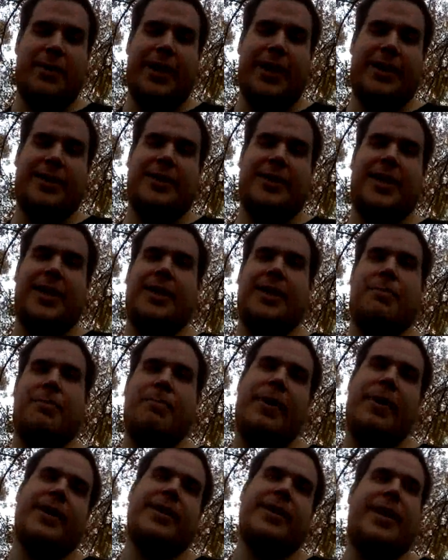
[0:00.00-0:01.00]
I guess not the
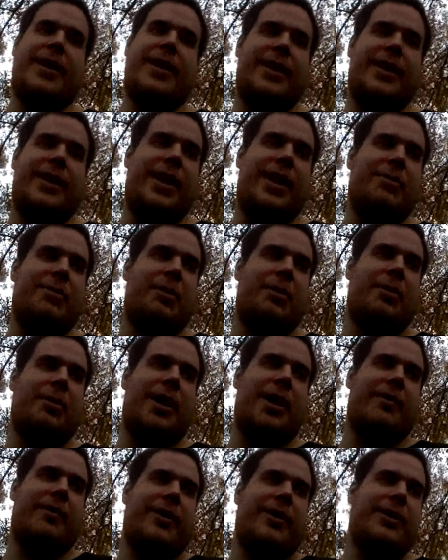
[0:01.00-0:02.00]
best idea, but
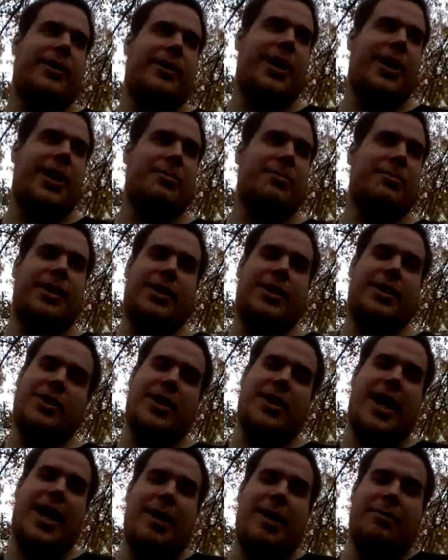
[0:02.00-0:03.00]
whatever helps get the
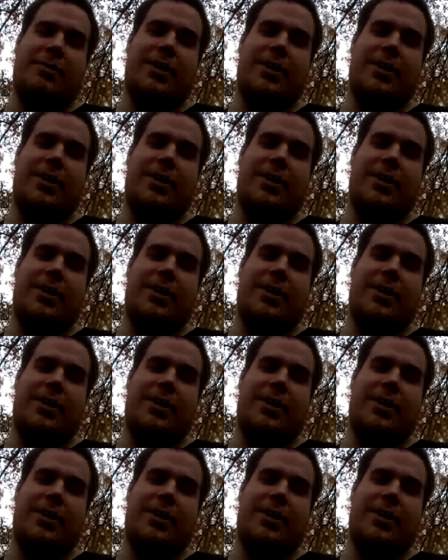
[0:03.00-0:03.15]
job